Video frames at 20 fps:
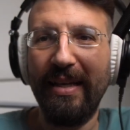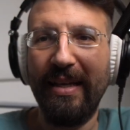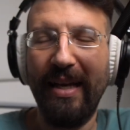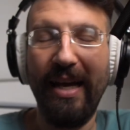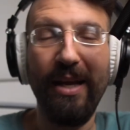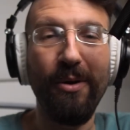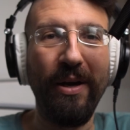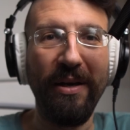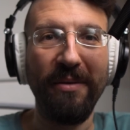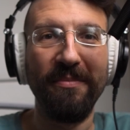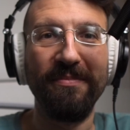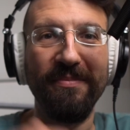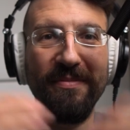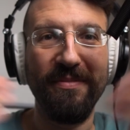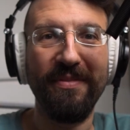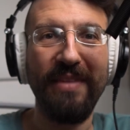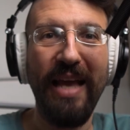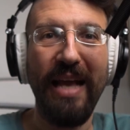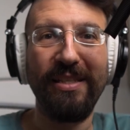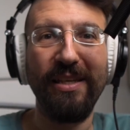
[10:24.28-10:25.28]
Anyway,
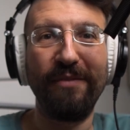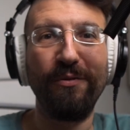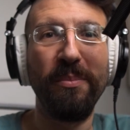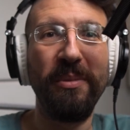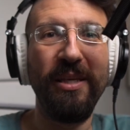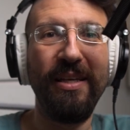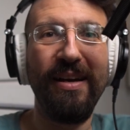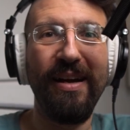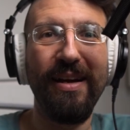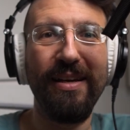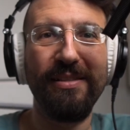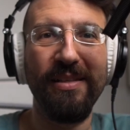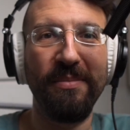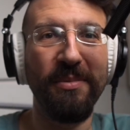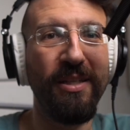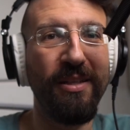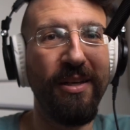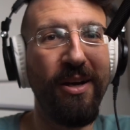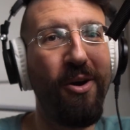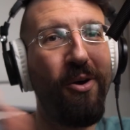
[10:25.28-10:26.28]
that's it for me, guys. I'm
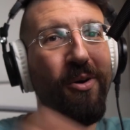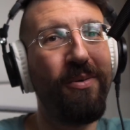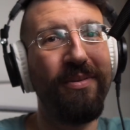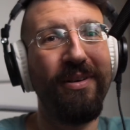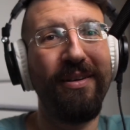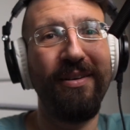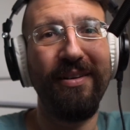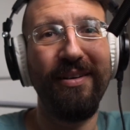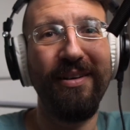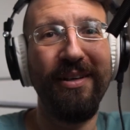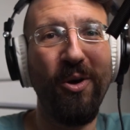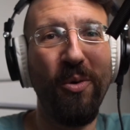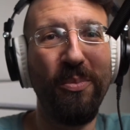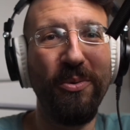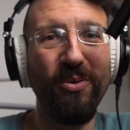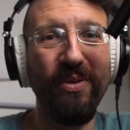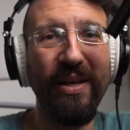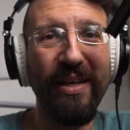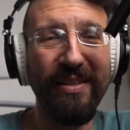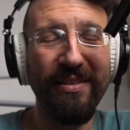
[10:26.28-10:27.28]
gonna go. Uh, I hope
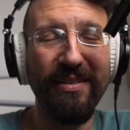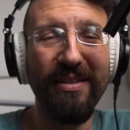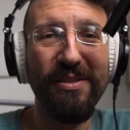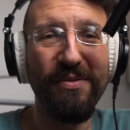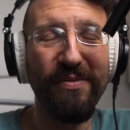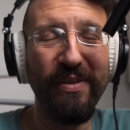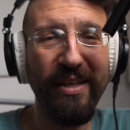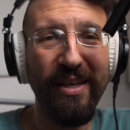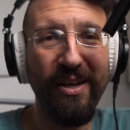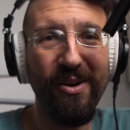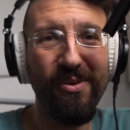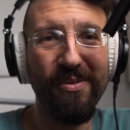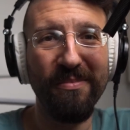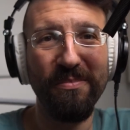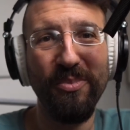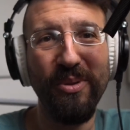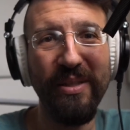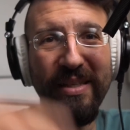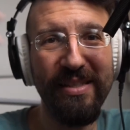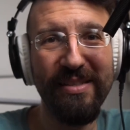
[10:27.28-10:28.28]
you liked this video.
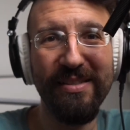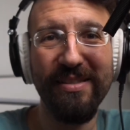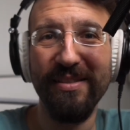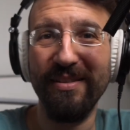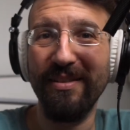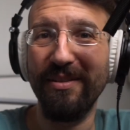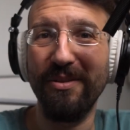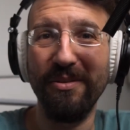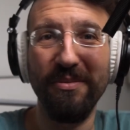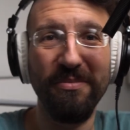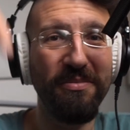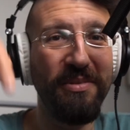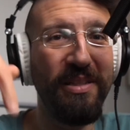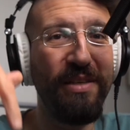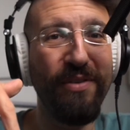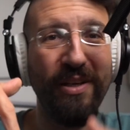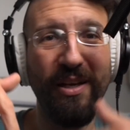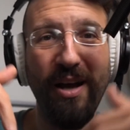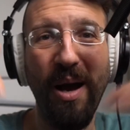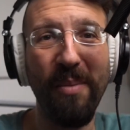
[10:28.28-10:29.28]
Please uh,
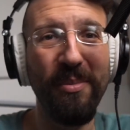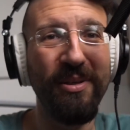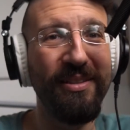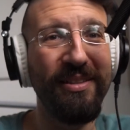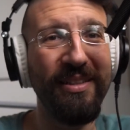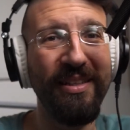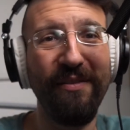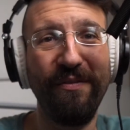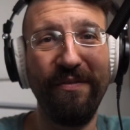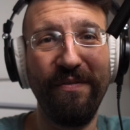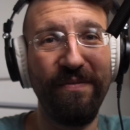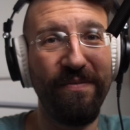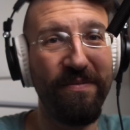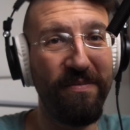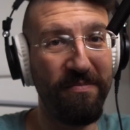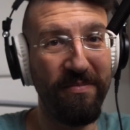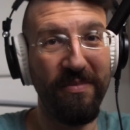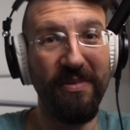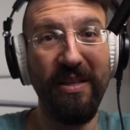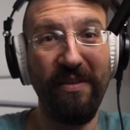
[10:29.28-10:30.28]
leave a comment if
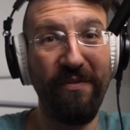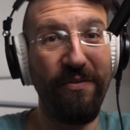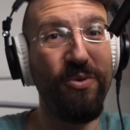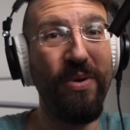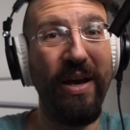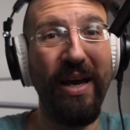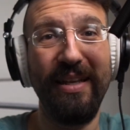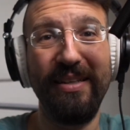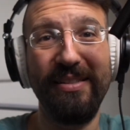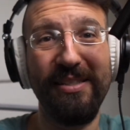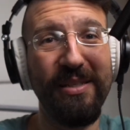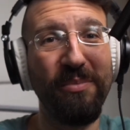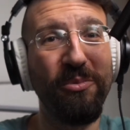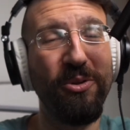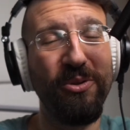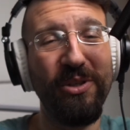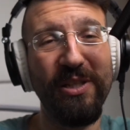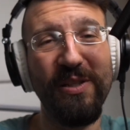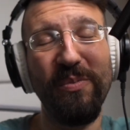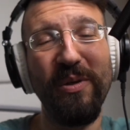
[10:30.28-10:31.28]
if you had
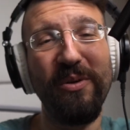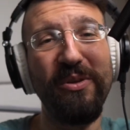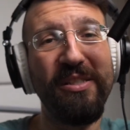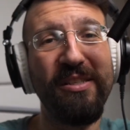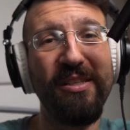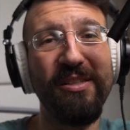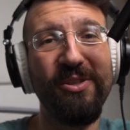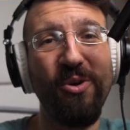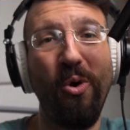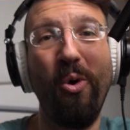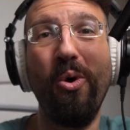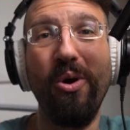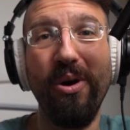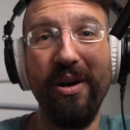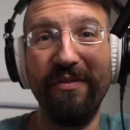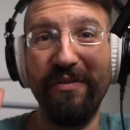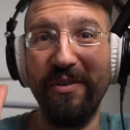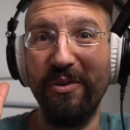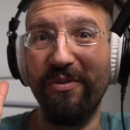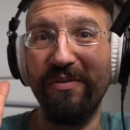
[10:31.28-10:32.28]
similar experiences or
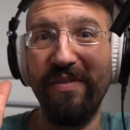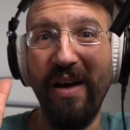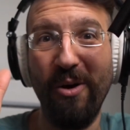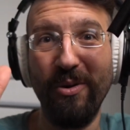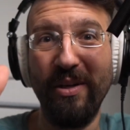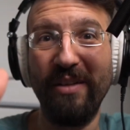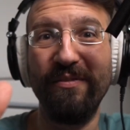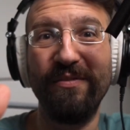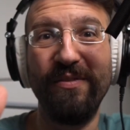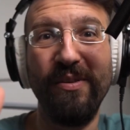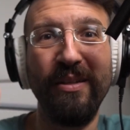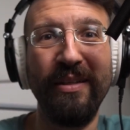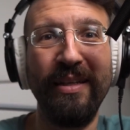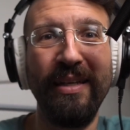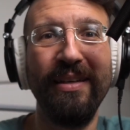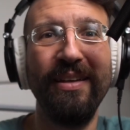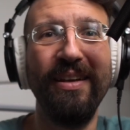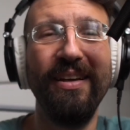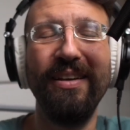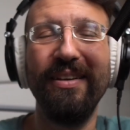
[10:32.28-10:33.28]
if you found it
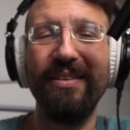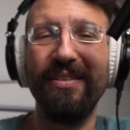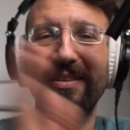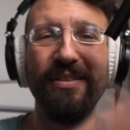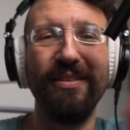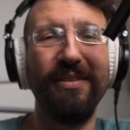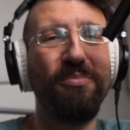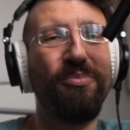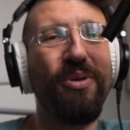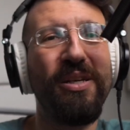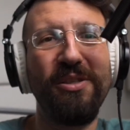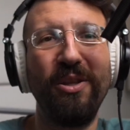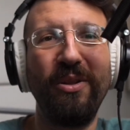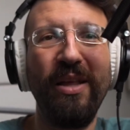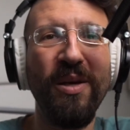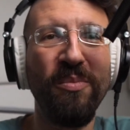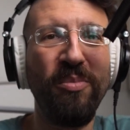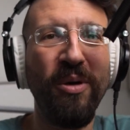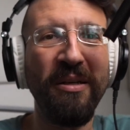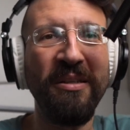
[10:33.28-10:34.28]
funny. Uh, press the
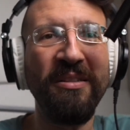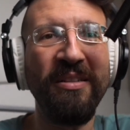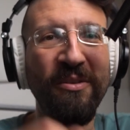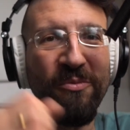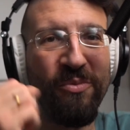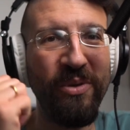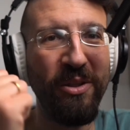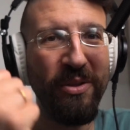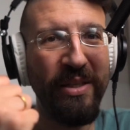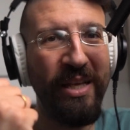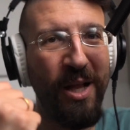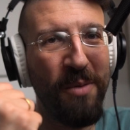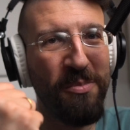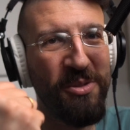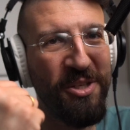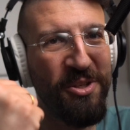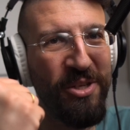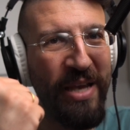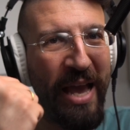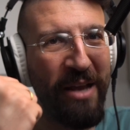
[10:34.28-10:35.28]
like button; it really helps
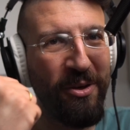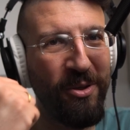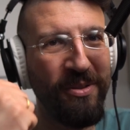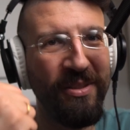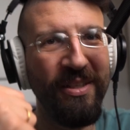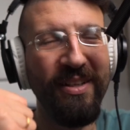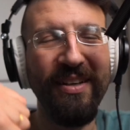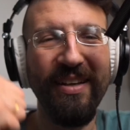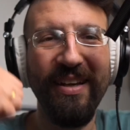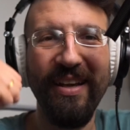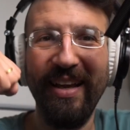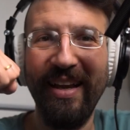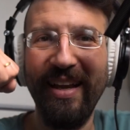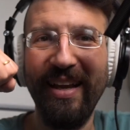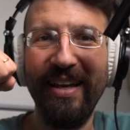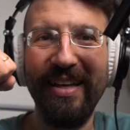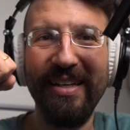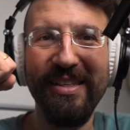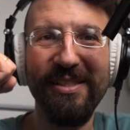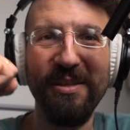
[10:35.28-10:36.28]
the channel.
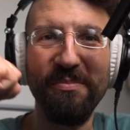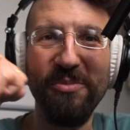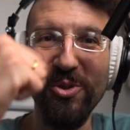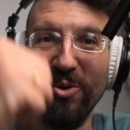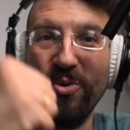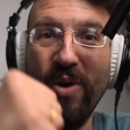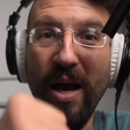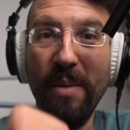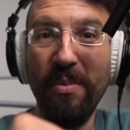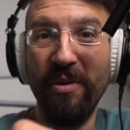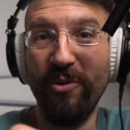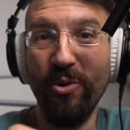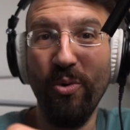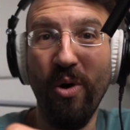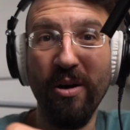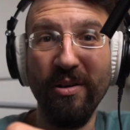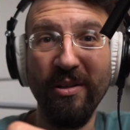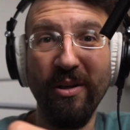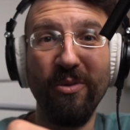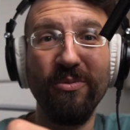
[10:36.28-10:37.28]
And subscribe if you
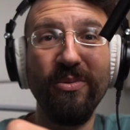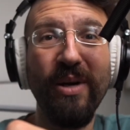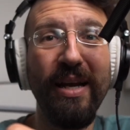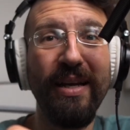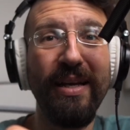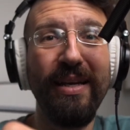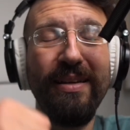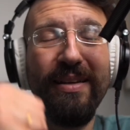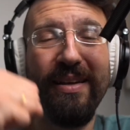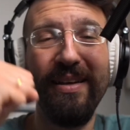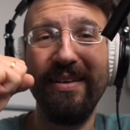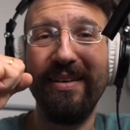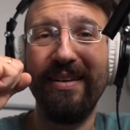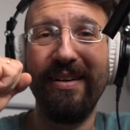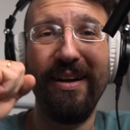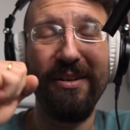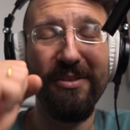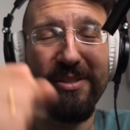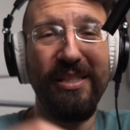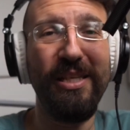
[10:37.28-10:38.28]
aren't already.
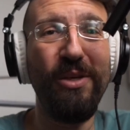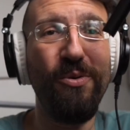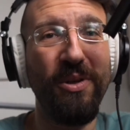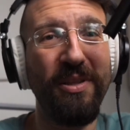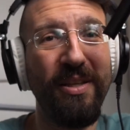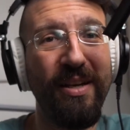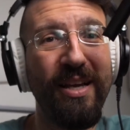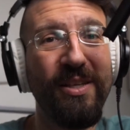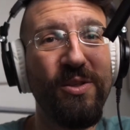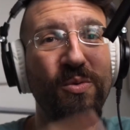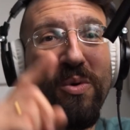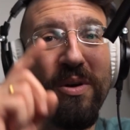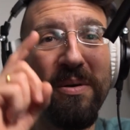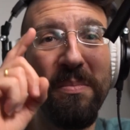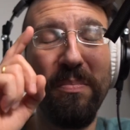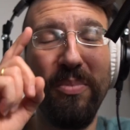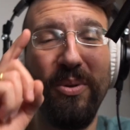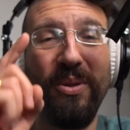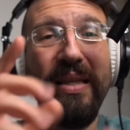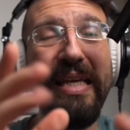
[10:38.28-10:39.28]
I'll see you on the next one.
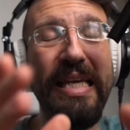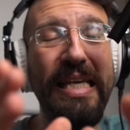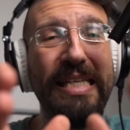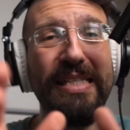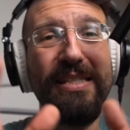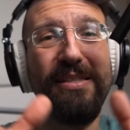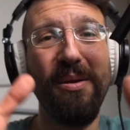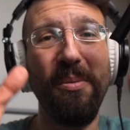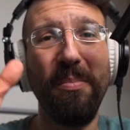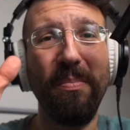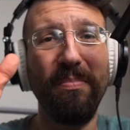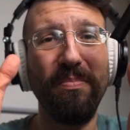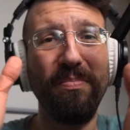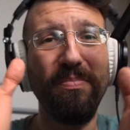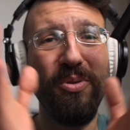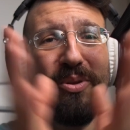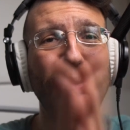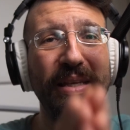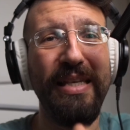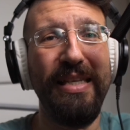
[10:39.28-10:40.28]
Please,
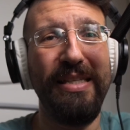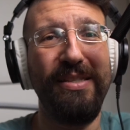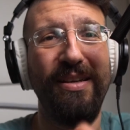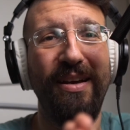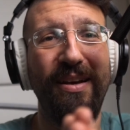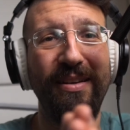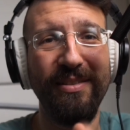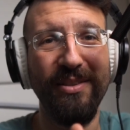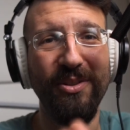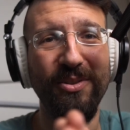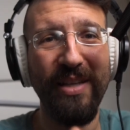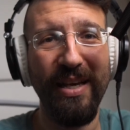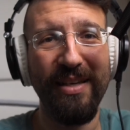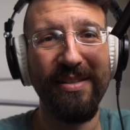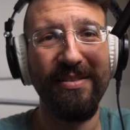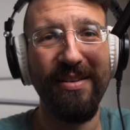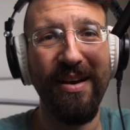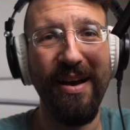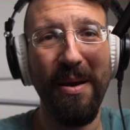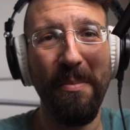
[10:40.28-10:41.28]
please, until
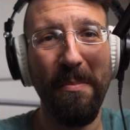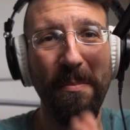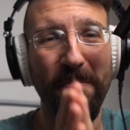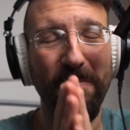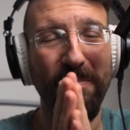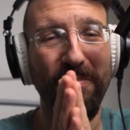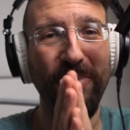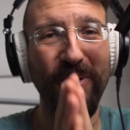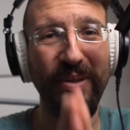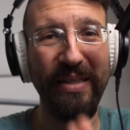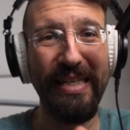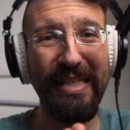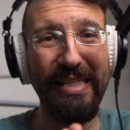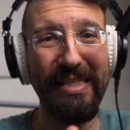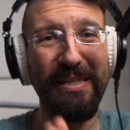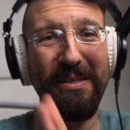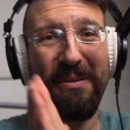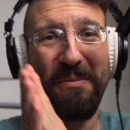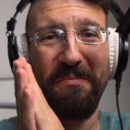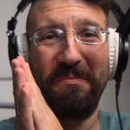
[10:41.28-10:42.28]
next time,
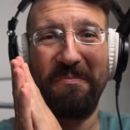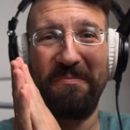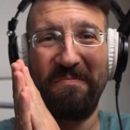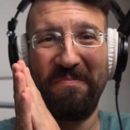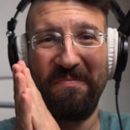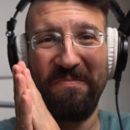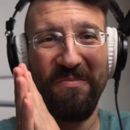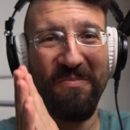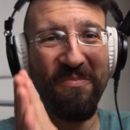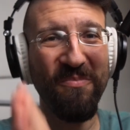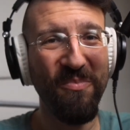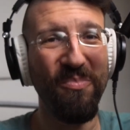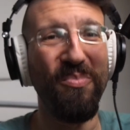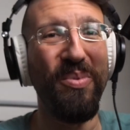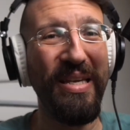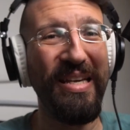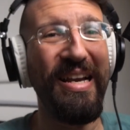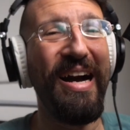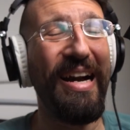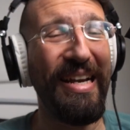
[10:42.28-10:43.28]
please
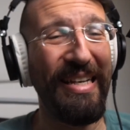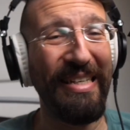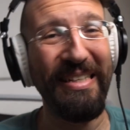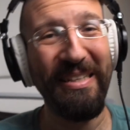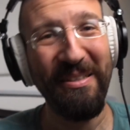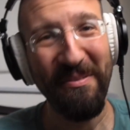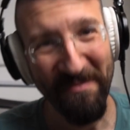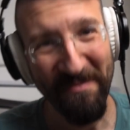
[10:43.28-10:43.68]
be kind.